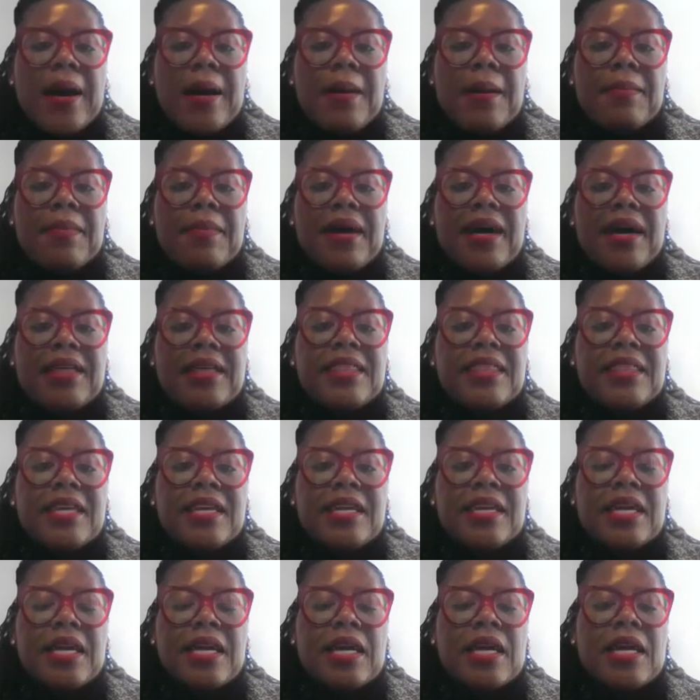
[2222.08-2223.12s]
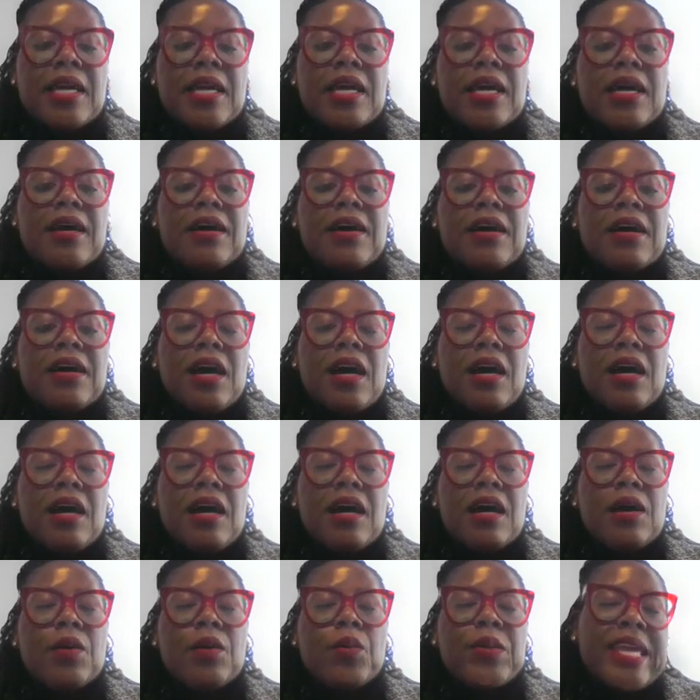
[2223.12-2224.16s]
I think
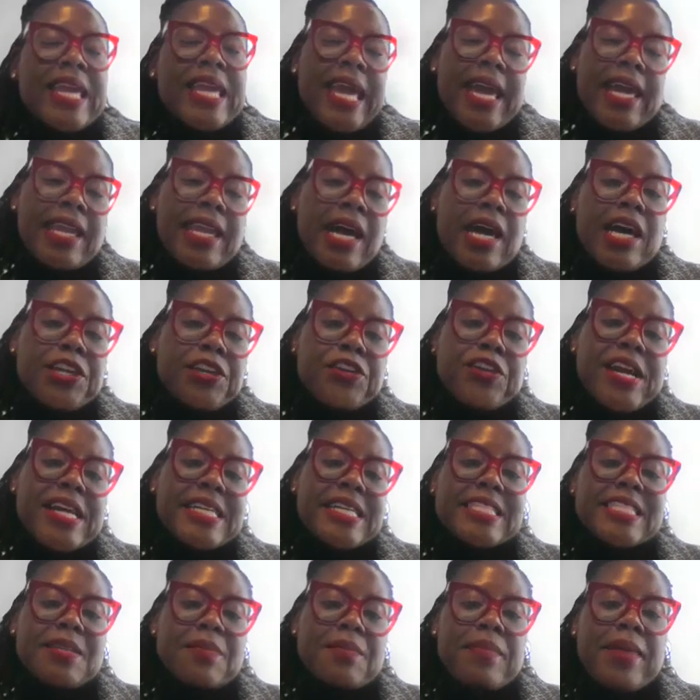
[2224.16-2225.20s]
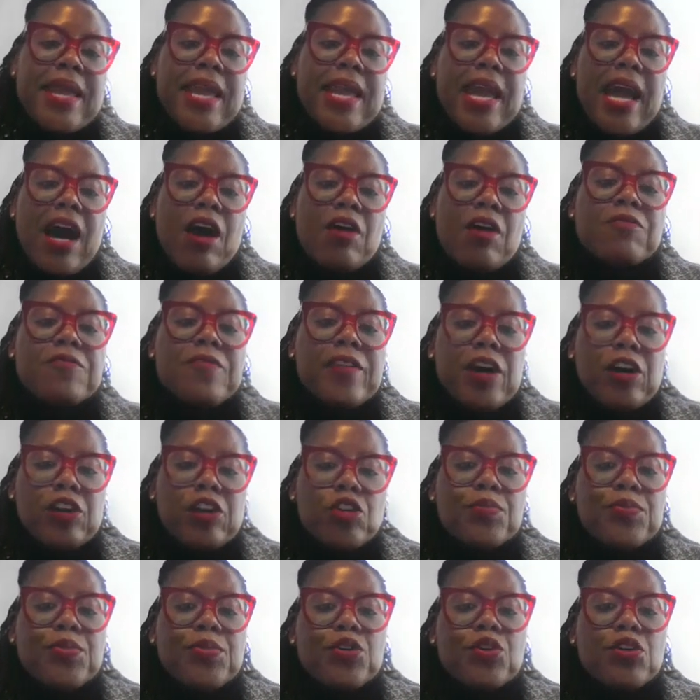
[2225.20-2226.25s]
we cannot underestimate how
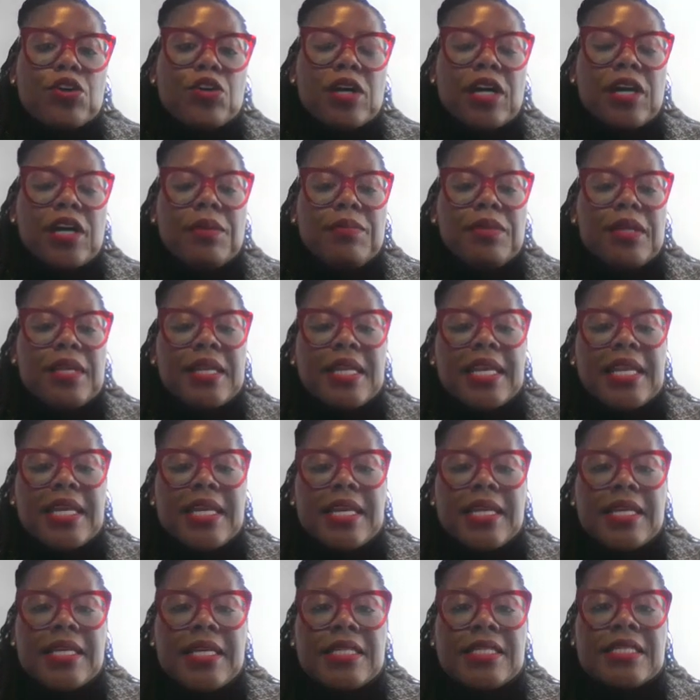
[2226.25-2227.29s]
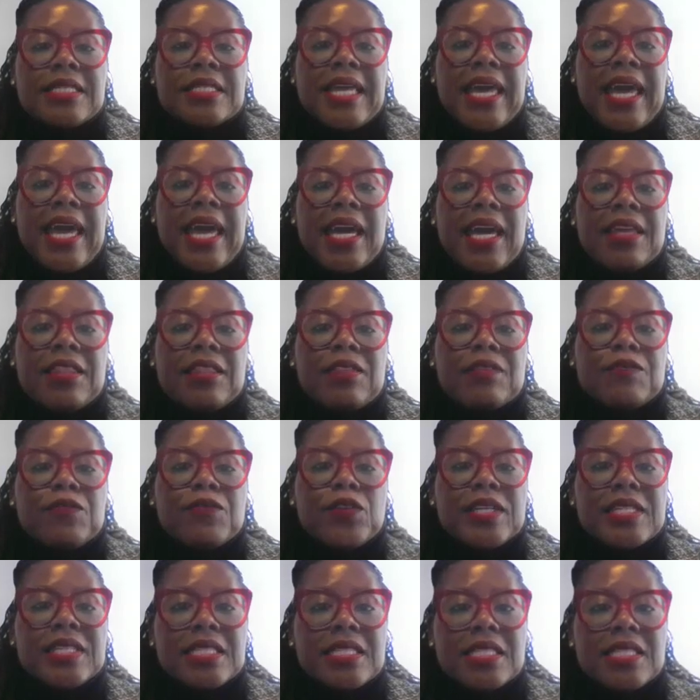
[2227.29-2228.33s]
valuable communities and the
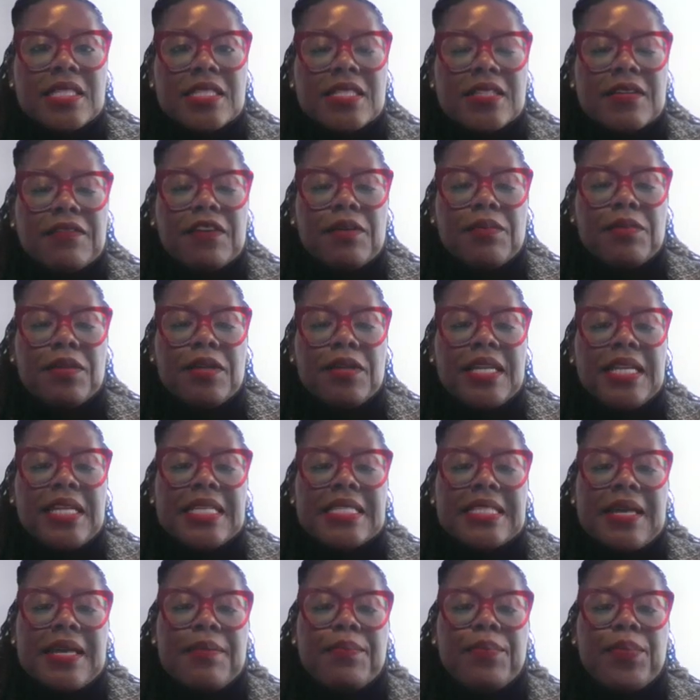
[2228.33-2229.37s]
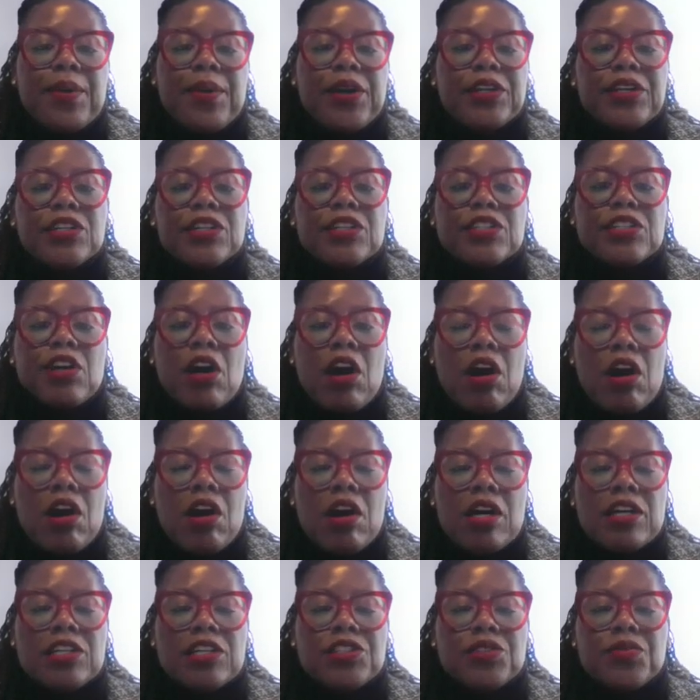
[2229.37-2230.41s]
voices of communities and partners
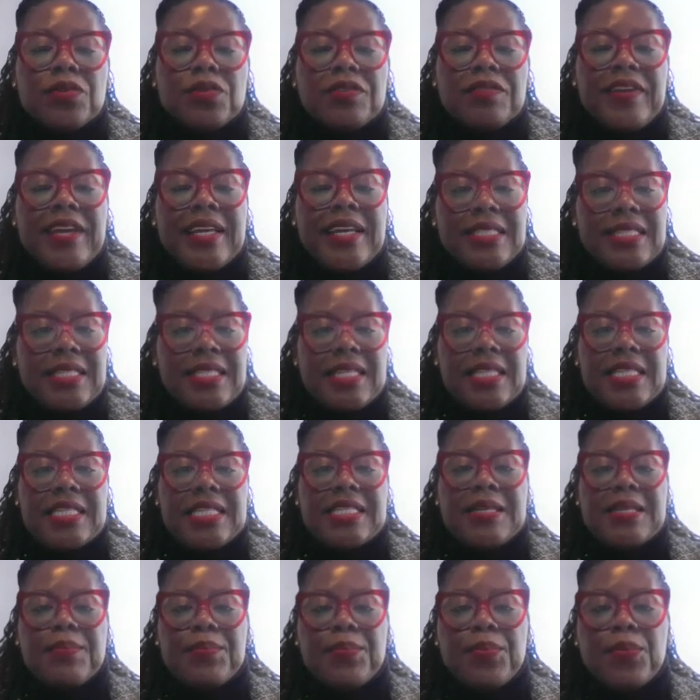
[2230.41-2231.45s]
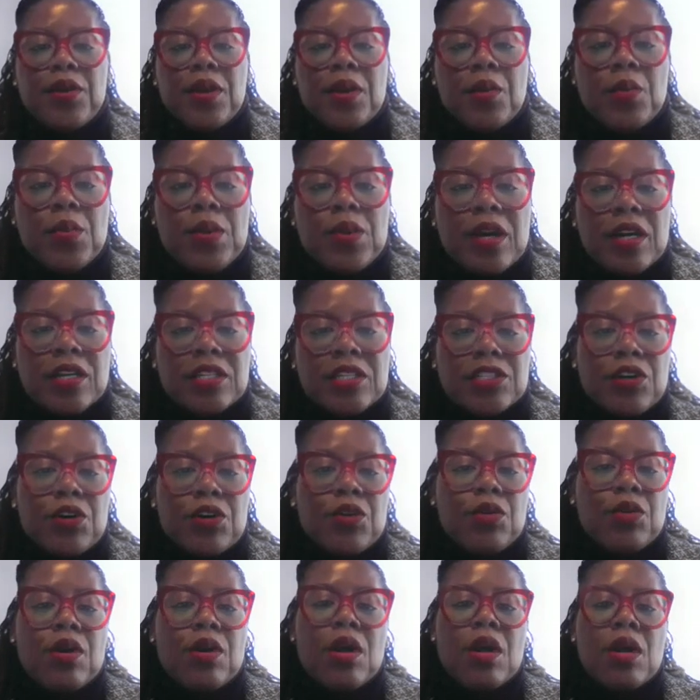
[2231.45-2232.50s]
are to advancing this important work.
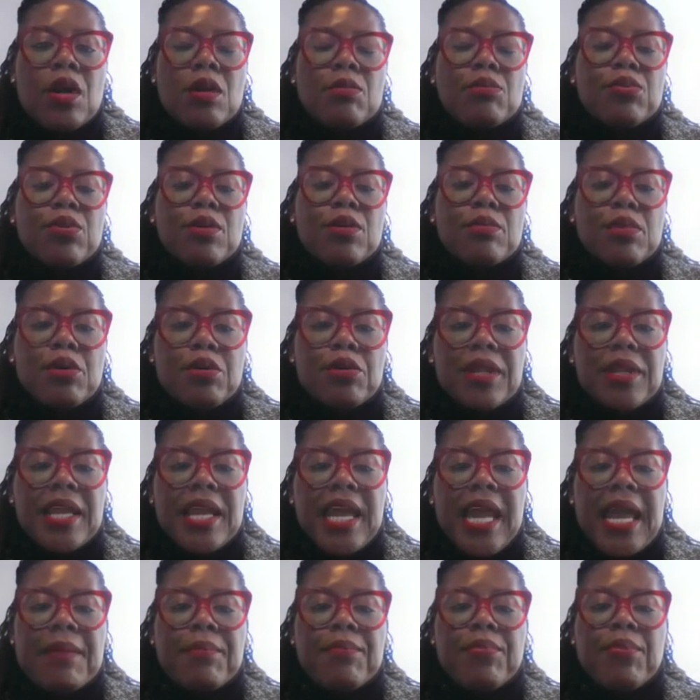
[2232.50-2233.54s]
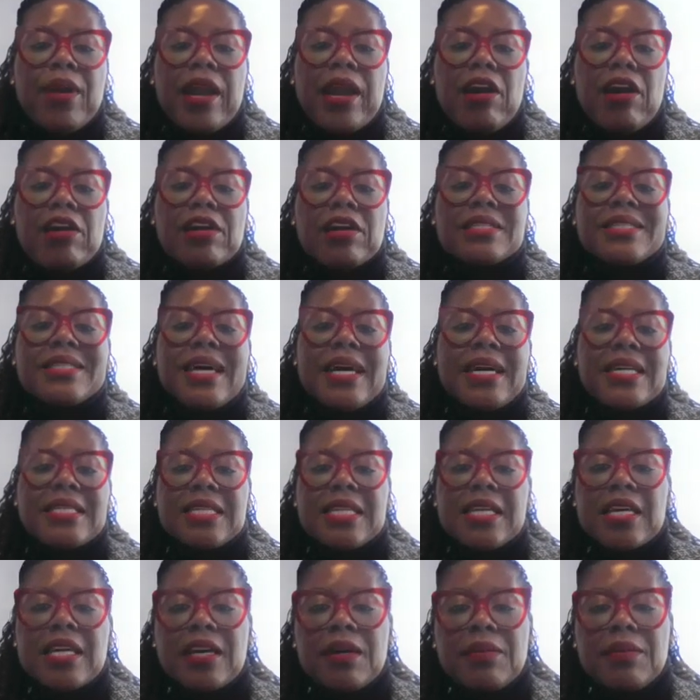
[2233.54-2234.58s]
So promoting and
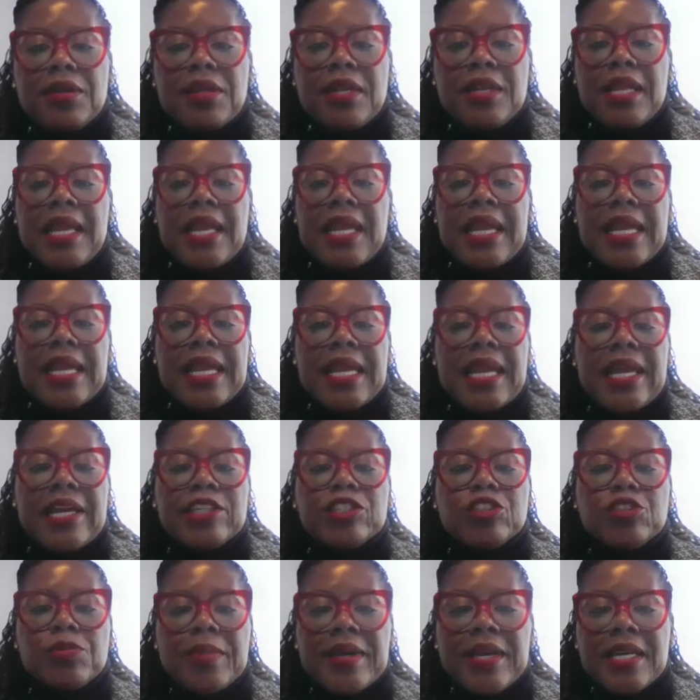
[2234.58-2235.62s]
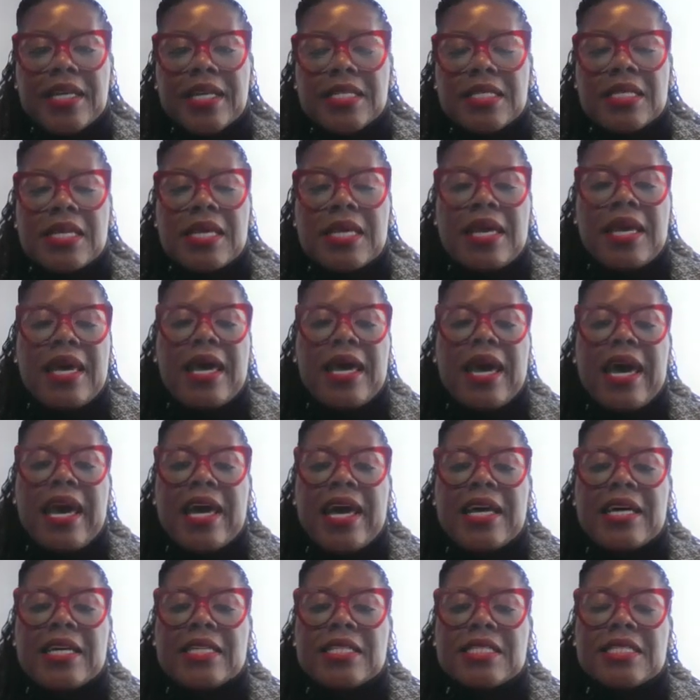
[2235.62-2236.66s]
prioritizing community engagements
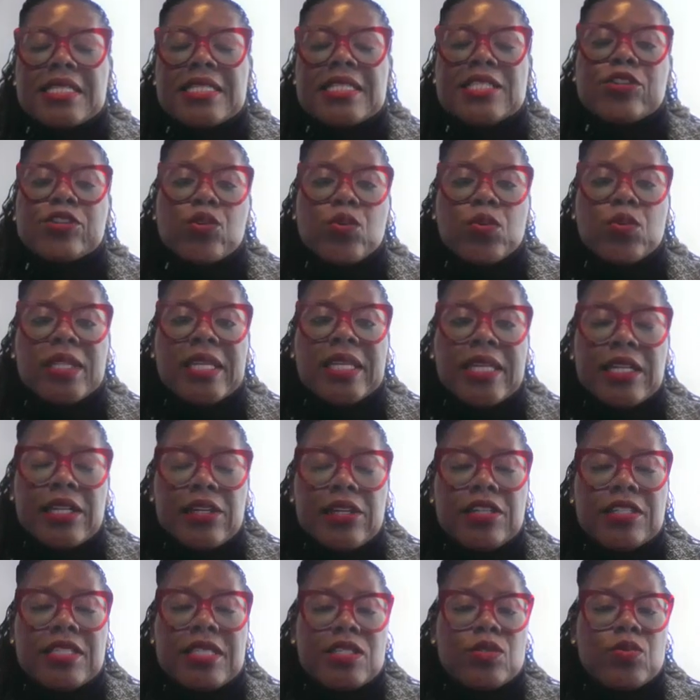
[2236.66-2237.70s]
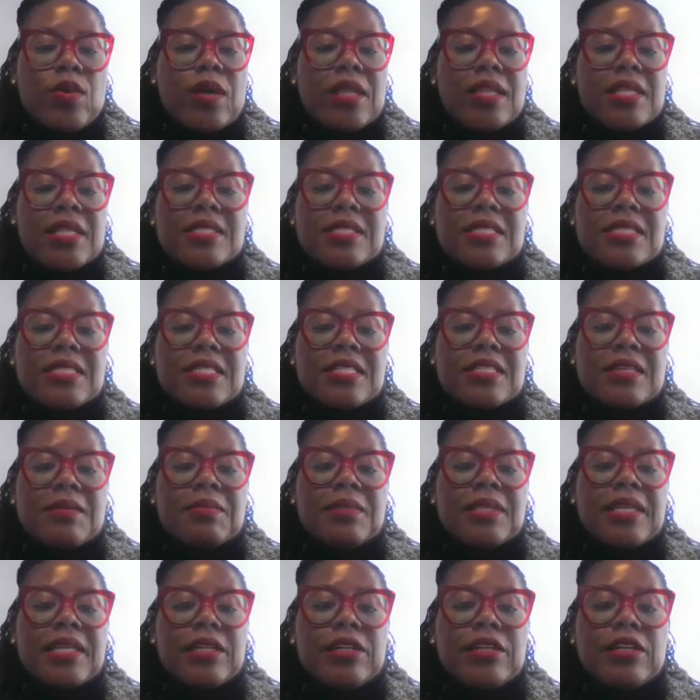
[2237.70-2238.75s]
as school leaders, as well as
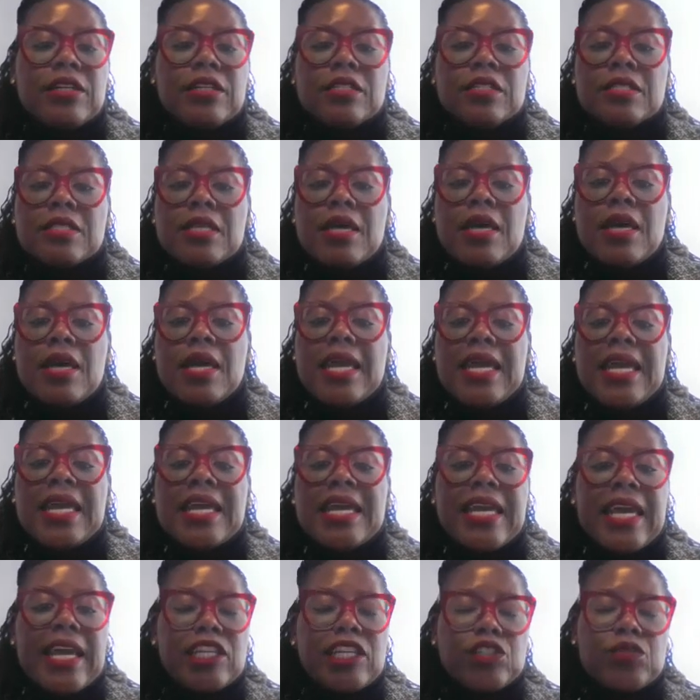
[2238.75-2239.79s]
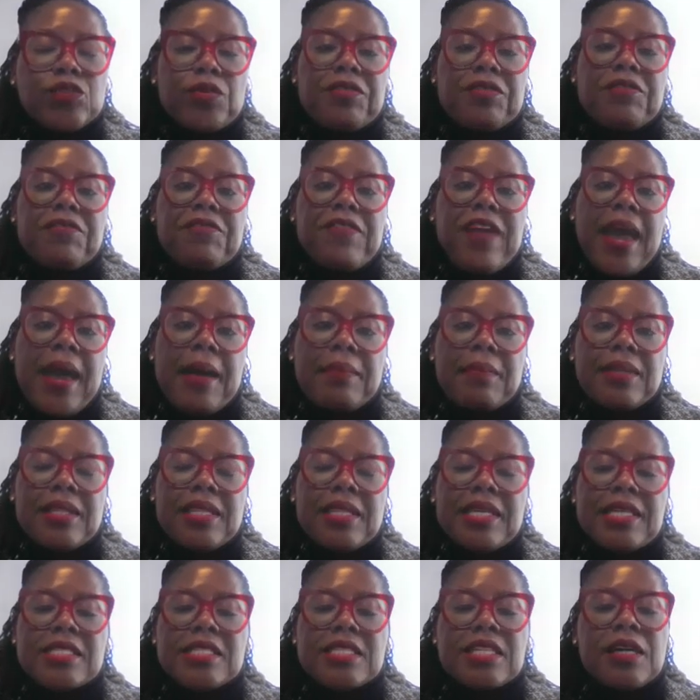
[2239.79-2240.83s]
system leaders, engage with
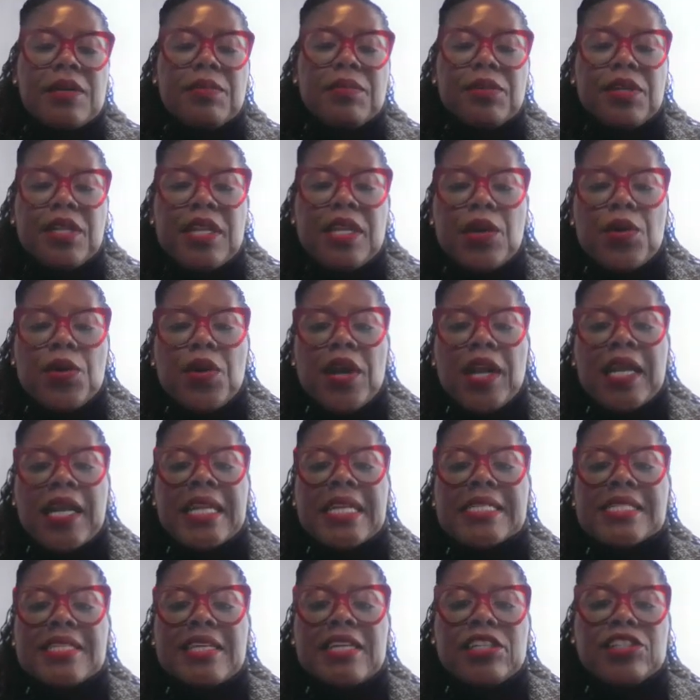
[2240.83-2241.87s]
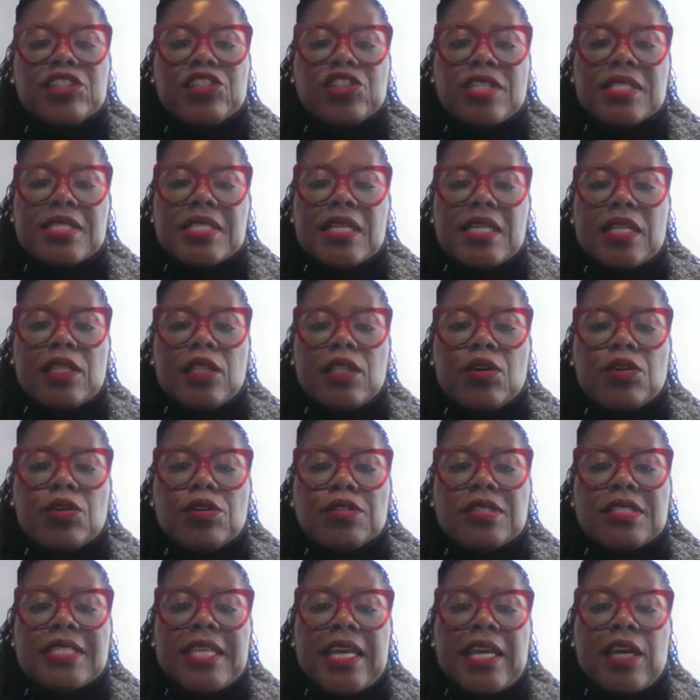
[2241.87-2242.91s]
families, community organizations, and
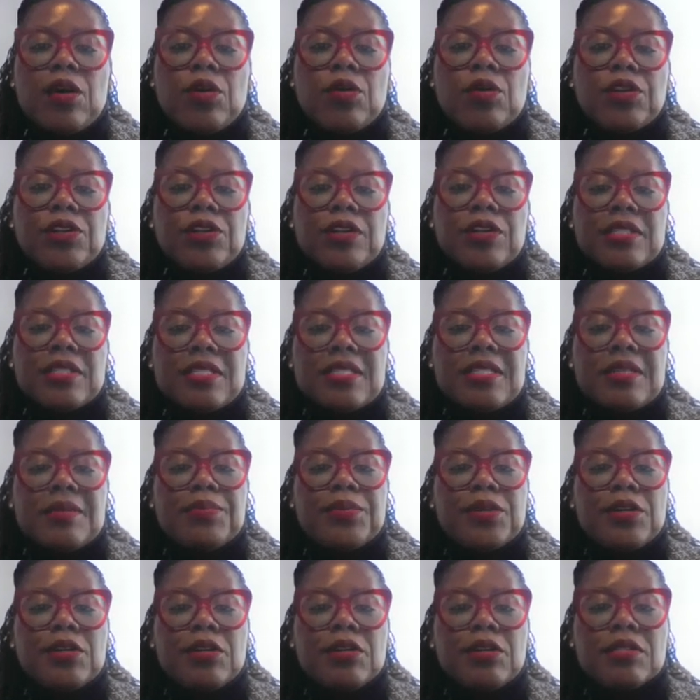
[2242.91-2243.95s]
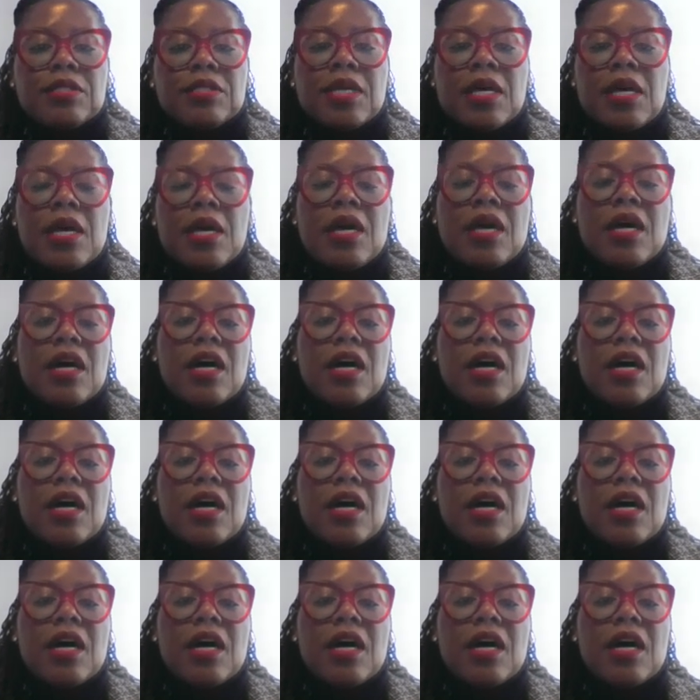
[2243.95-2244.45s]
local stakeholders to build